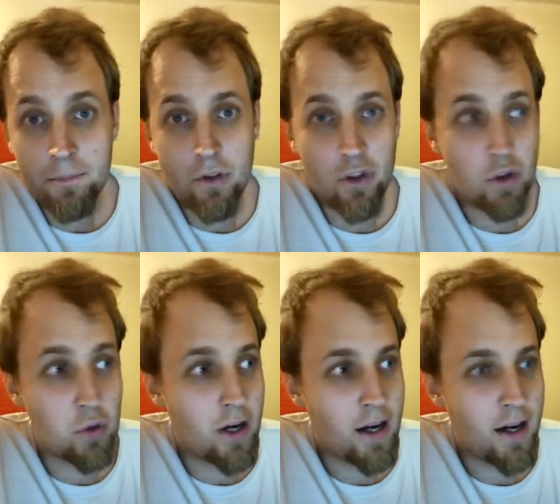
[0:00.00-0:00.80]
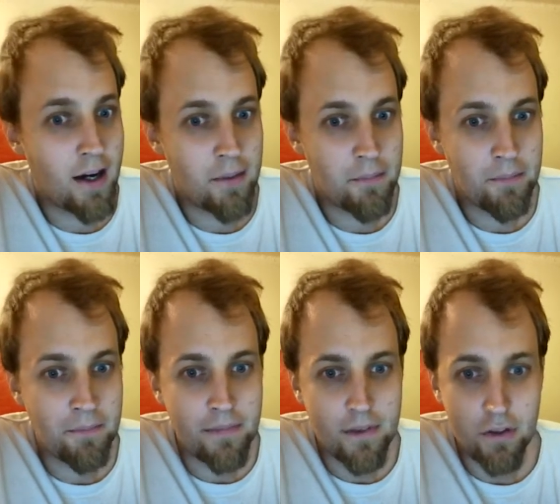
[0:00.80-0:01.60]
to um,
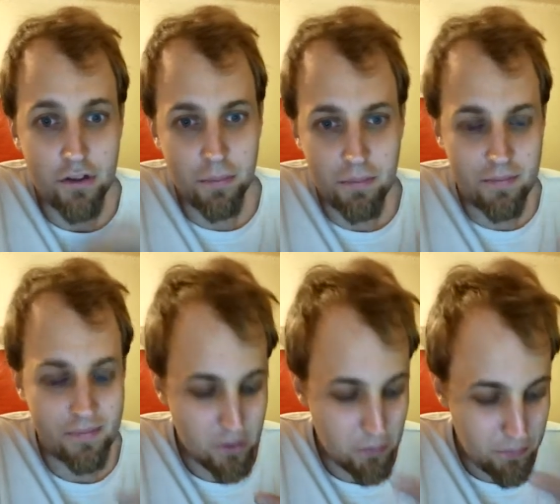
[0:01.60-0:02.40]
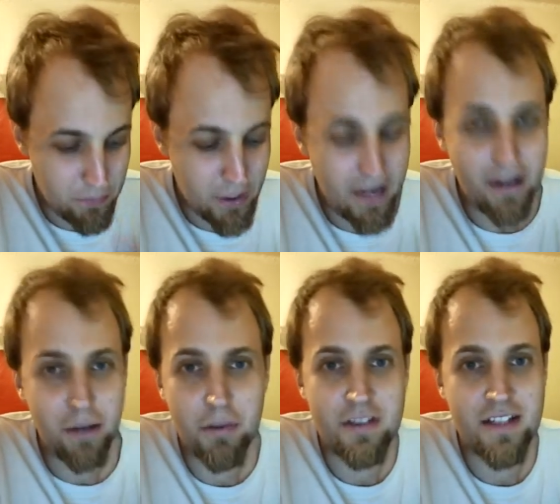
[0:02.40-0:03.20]
to to put out a
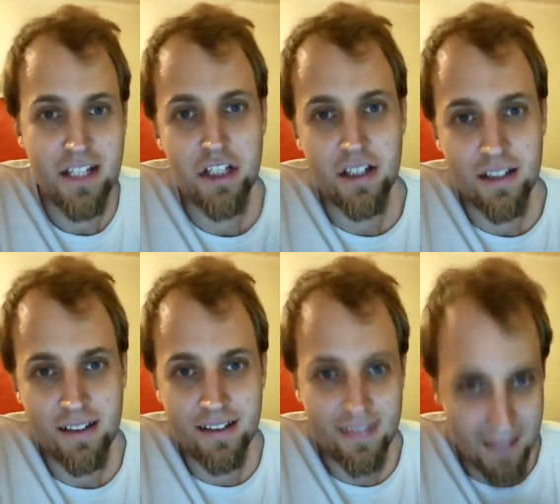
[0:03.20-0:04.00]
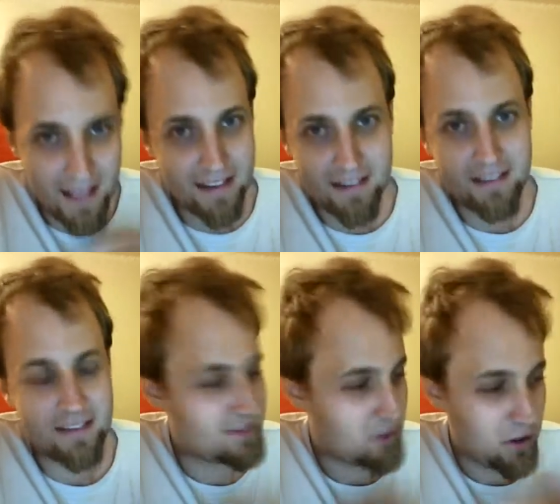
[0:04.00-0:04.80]
position that it's
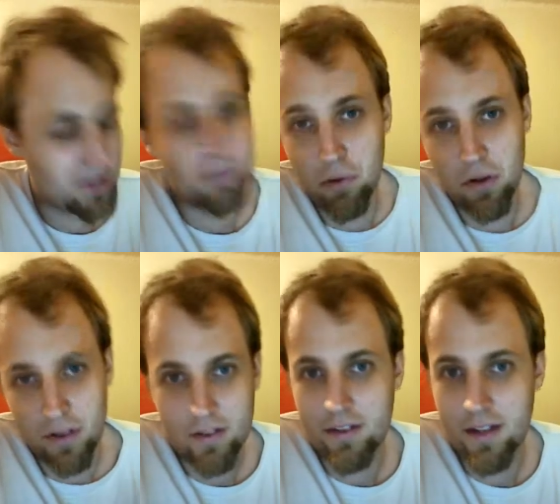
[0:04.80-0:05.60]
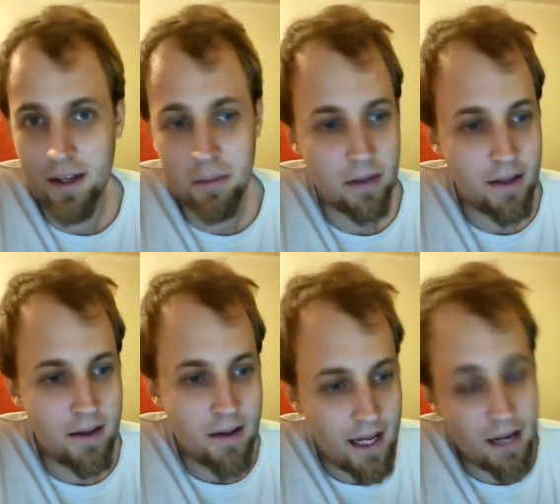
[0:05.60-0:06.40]
not important to them.
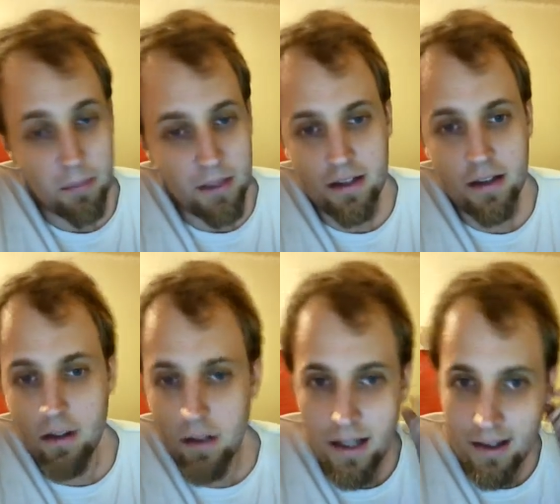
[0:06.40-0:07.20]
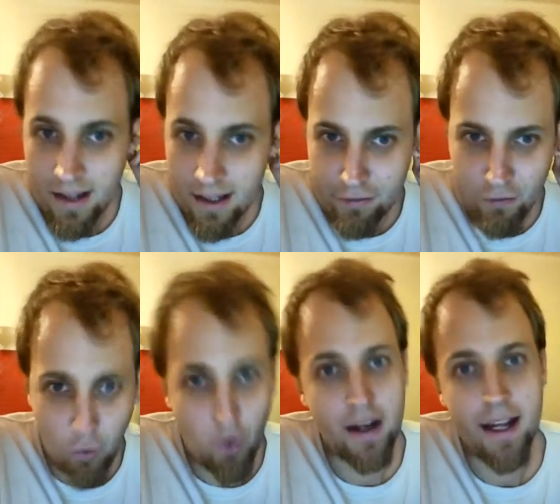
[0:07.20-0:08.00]
And I mean, you can look at like
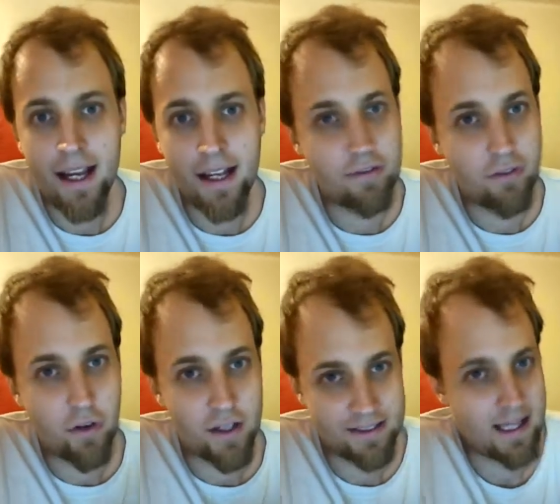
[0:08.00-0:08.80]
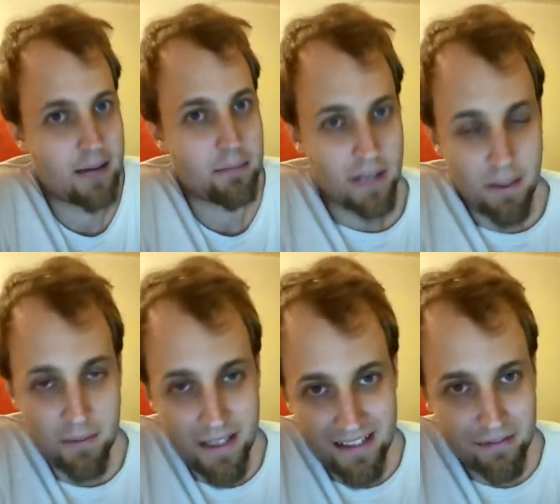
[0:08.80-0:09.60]
foreign aid, for example. I
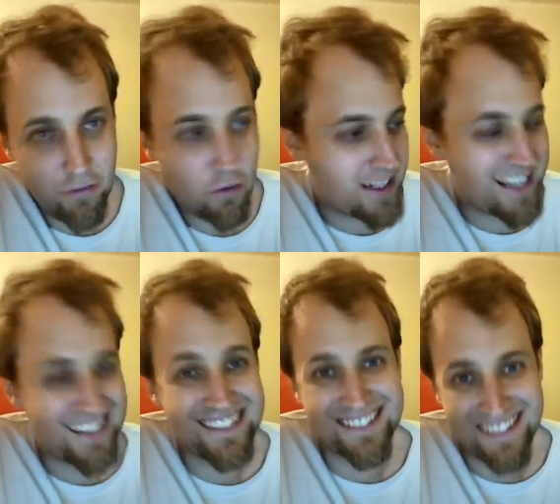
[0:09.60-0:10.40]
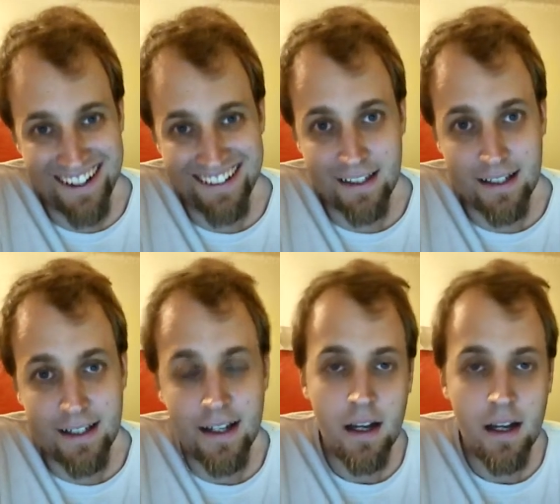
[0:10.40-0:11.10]
mean, foreign aid is nothing.